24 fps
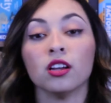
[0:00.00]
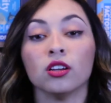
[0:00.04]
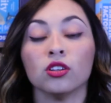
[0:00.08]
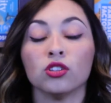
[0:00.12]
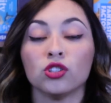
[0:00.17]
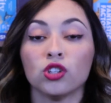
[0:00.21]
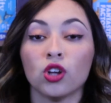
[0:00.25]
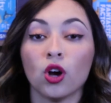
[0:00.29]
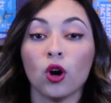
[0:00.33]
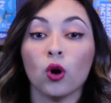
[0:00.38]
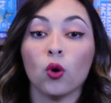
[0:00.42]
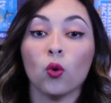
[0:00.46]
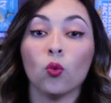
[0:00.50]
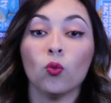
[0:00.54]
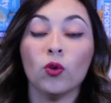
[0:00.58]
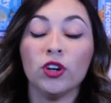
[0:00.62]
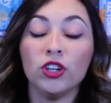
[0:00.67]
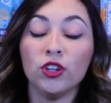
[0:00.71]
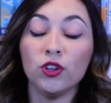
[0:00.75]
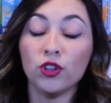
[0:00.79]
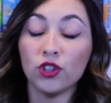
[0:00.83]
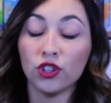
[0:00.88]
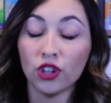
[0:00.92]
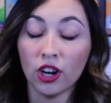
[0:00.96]
So when
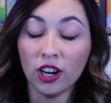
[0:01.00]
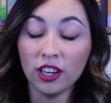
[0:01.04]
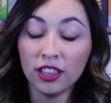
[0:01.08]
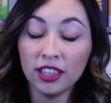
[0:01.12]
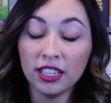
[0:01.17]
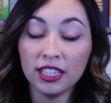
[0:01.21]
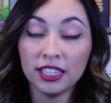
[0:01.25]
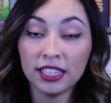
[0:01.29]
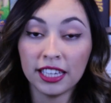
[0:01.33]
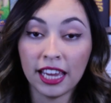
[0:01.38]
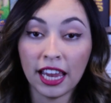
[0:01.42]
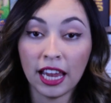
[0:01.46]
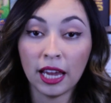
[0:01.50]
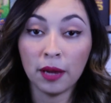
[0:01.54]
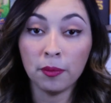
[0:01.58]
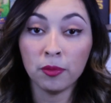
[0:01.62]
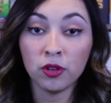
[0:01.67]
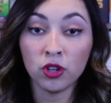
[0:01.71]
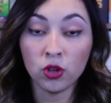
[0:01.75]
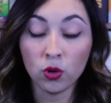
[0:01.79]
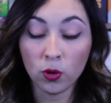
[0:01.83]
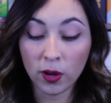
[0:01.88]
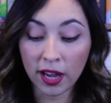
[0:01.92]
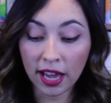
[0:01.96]
you start this game,
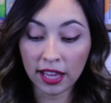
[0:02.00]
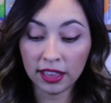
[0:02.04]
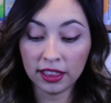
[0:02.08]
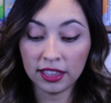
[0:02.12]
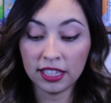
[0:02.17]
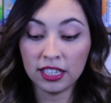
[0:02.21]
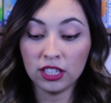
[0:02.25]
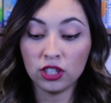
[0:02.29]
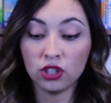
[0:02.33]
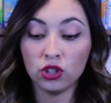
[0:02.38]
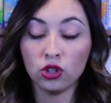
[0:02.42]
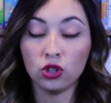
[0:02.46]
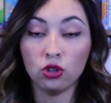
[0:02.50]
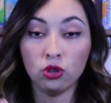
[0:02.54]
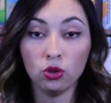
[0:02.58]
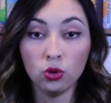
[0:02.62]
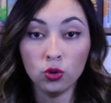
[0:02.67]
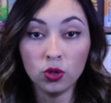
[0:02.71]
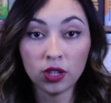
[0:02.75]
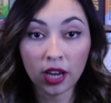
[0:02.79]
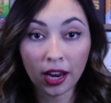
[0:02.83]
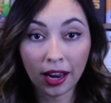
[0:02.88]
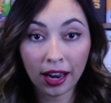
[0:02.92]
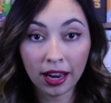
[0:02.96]
you get these
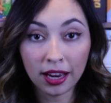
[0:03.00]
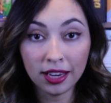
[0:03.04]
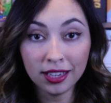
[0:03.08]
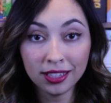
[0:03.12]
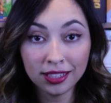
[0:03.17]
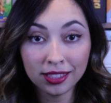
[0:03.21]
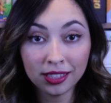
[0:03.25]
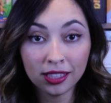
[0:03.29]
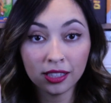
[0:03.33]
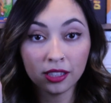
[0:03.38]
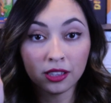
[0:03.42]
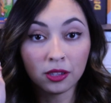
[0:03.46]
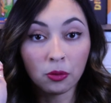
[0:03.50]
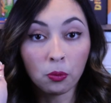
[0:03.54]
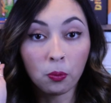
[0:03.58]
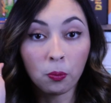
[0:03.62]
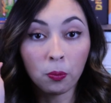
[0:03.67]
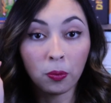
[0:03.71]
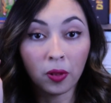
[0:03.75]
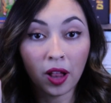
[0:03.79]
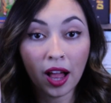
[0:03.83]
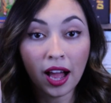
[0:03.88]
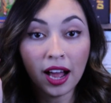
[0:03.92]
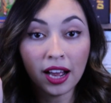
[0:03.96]
2 dice, the
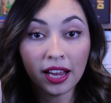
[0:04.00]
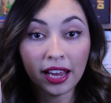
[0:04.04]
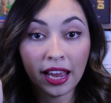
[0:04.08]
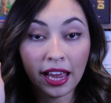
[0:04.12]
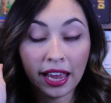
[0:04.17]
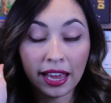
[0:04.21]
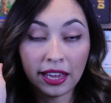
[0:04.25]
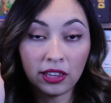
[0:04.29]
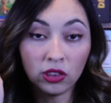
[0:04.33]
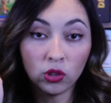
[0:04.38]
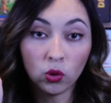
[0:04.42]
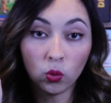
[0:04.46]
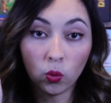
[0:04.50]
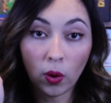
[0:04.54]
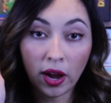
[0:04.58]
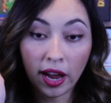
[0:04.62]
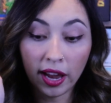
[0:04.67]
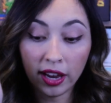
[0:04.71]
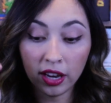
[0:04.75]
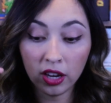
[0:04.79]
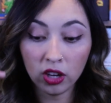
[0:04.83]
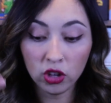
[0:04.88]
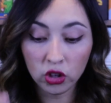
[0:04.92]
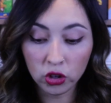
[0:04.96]
black and the
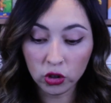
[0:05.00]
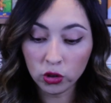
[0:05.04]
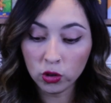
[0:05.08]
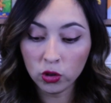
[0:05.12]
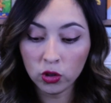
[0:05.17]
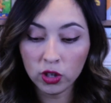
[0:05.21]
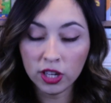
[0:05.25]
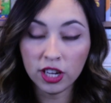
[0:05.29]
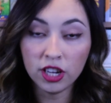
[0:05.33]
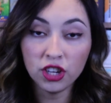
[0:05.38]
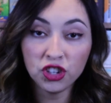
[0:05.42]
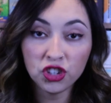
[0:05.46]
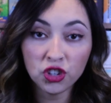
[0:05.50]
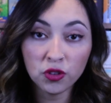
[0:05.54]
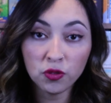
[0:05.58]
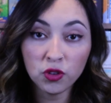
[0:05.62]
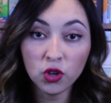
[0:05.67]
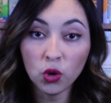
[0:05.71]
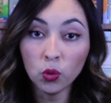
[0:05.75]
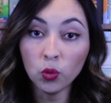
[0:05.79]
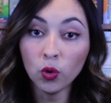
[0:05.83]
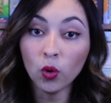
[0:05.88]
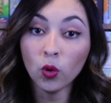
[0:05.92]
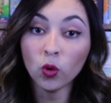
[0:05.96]
white. Each of
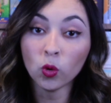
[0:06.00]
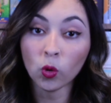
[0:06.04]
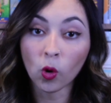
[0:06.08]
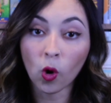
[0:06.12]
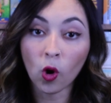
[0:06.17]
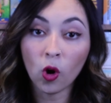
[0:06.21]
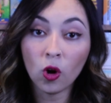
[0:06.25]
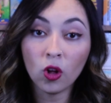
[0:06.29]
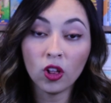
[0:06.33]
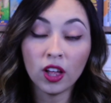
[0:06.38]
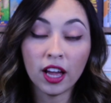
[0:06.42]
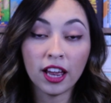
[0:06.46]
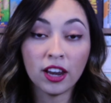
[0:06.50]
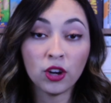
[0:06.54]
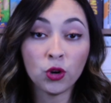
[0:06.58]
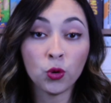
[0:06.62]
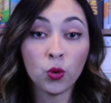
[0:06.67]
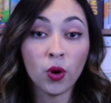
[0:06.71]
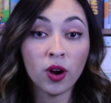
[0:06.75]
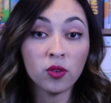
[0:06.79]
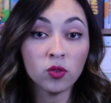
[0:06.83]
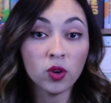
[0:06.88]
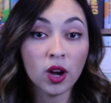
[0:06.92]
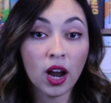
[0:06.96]
you will roll, and
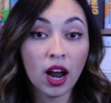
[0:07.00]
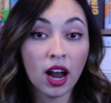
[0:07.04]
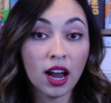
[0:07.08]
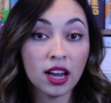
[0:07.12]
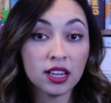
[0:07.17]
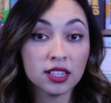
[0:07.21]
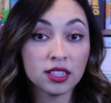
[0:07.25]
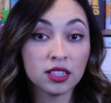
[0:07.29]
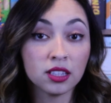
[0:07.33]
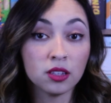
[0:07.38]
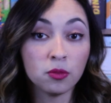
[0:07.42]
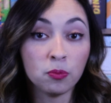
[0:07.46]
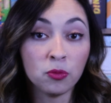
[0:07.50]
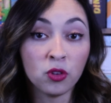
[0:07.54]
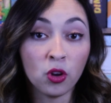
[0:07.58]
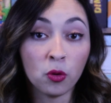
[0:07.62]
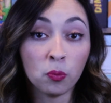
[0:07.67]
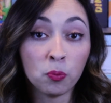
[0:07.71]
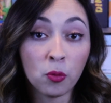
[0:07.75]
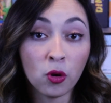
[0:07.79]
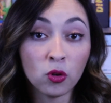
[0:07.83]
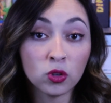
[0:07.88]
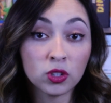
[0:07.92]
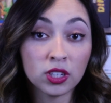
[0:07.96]
whoever has the
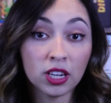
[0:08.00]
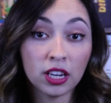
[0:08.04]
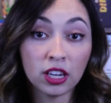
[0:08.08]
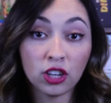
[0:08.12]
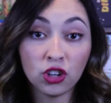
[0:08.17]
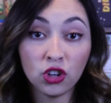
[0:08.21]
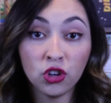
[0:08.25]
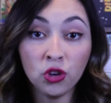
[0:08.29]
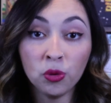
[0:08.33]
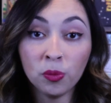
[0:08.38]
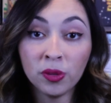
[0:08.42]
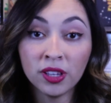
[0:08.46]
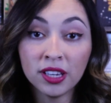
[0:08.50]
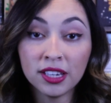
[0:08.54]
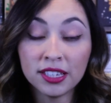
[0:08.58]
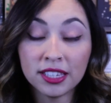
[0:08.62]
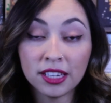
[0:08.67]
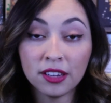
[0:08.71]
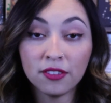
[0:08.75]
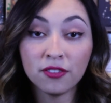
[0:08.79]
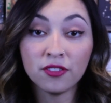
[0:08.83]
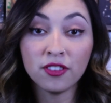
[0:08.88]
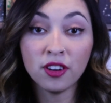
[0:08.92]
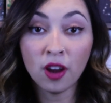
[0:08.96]
most
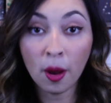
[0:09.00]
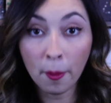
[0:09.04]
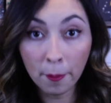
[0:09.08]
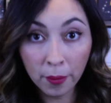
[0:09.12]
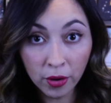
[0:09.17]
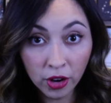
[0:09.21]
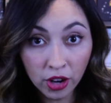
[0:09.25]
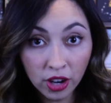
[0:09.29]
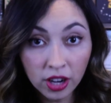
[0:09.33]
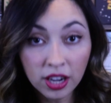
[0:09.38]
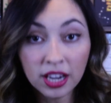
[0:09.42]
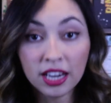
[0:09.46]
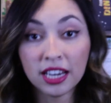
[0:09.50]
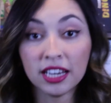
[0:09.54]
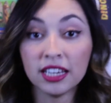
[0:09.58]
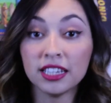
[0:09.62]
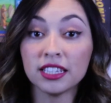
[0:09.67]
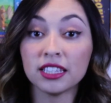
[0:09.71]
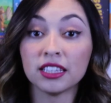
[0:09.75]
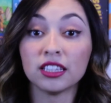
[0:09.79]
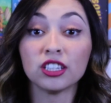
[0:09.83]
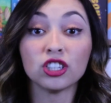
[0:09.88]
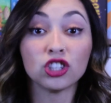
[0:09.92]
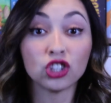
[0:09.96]
accumulative number
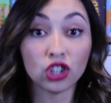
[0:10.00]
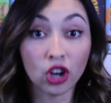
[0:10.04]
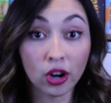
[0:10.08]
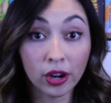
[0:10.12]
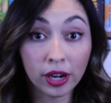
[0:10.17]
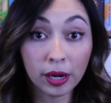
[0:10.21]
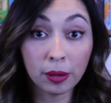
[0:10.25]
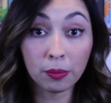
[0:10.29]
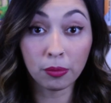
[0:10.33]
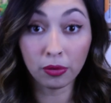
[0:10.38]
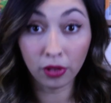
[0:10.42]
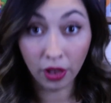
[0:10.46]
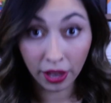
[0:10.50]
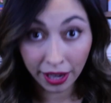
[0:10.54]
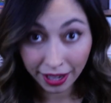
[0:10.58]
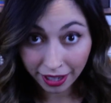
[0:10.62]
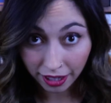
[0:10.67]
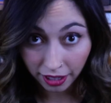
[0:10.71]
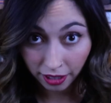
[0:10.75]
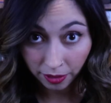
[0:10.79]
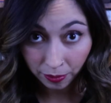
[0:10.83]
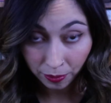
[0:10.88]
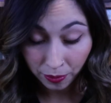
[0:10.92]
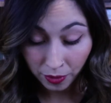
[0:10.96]
is the starting
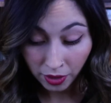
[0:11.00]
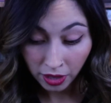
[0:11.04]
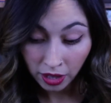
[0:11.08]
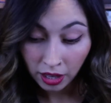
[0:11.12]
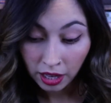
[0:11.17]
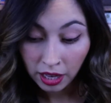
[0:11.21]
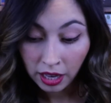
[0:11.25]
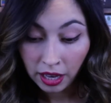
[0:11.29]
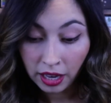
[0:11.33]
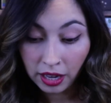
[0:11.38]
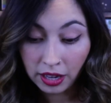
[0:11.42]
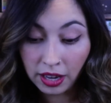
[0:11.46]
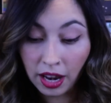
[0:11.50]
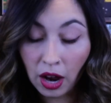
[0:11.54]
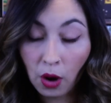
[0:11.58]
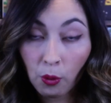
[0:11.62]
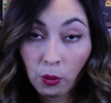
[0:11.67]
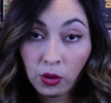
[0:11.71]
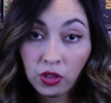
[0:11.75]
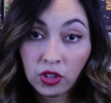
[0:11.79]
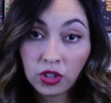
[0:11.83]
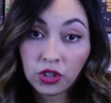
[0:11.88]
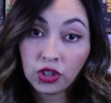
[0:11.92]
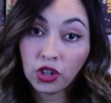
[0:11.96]
player. Now
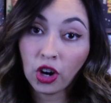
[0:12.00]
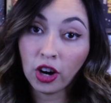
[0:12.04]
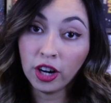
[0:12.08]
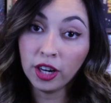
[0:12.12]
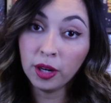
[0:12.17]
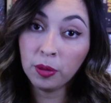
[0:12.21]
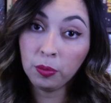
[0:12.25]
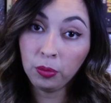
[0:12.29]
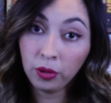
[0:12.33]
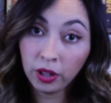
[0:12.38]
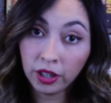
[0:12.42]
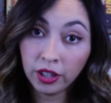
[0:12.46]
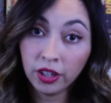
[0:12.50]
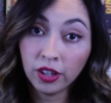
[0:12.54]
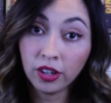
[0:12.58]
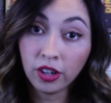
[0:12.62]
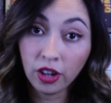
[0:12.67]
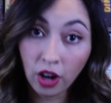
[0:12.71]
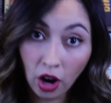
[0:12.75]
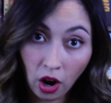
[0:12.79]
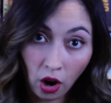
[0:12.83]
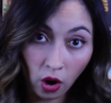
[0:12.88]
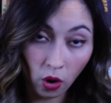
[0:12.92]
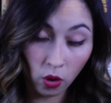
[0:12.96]
when the starting player
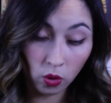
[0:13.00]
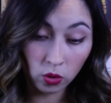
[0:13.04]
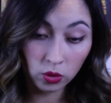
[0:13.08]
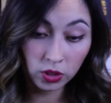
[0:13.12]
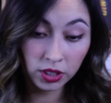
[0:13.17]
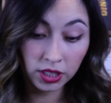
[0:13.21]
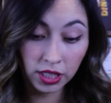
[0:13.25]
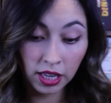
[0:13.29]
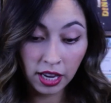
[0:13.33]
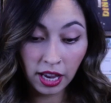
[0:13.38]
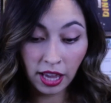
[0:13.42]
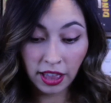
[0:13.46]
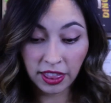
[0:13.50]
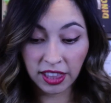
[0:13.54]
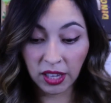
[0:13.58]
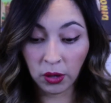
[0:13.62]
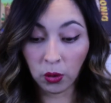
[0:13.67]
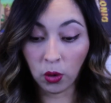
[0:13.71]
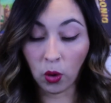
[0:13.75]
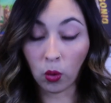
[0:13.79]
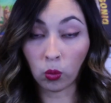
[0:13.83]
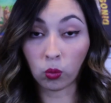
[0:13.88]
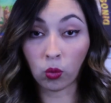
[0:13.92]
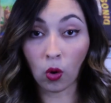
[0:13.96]
goes, they
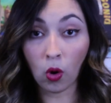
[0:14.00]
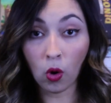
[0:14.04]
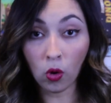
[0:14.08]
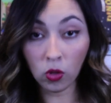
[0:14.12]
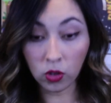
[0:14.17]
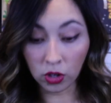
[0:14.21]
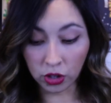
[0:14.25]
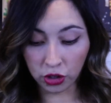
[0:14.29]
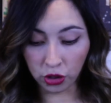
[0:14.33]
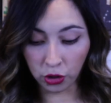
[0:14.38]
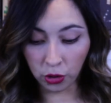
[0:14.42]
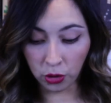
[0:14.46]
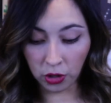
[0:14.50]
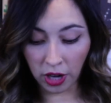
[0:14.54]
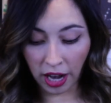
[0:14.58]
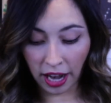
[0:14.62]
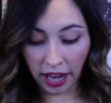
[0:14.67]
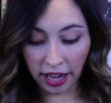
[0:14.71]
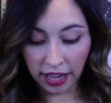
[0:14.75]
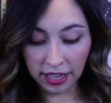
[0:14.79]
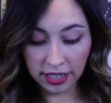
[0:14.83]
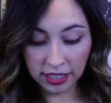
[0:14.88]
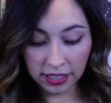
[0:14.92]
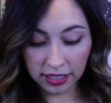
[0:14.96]
will roll the 2
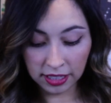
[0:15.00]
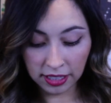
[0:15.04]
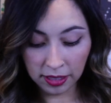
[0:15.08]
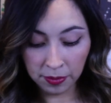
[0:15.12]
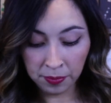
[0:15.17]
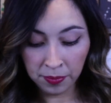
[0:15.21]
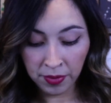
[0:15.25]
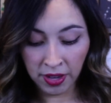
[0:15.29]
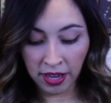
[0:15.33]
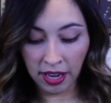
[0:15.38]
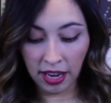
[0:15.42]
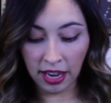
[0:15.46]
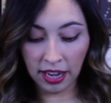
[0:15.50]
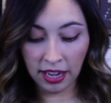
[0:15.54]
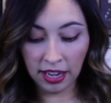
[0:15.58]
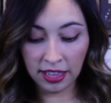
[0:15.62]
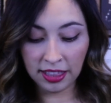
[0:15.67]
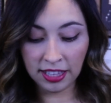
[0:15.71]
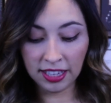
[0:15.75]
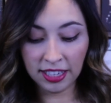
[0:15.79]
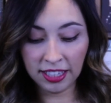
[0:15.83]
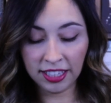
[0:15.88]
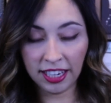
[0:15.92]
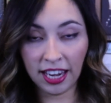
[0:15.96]
dice, and in
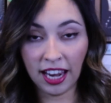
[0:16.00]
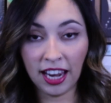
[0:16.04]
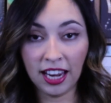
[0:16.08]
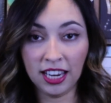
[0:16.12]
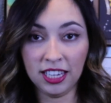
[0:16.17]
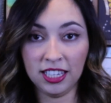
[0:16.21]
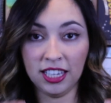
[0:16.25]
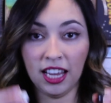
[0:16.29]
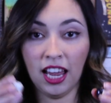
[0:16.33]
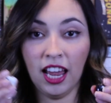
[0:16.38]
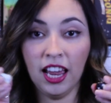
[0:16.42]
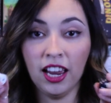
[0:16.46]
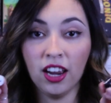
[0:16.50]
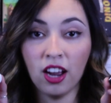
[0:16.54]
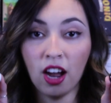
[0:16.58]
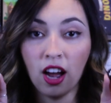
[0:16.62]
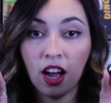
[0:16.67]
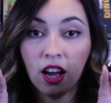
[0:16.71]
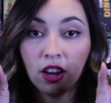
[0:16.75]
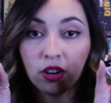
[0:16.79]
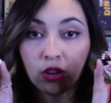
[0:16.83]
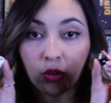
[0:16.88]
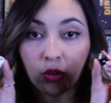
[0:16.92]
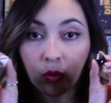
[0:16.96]
this case, I
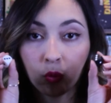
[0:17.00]
got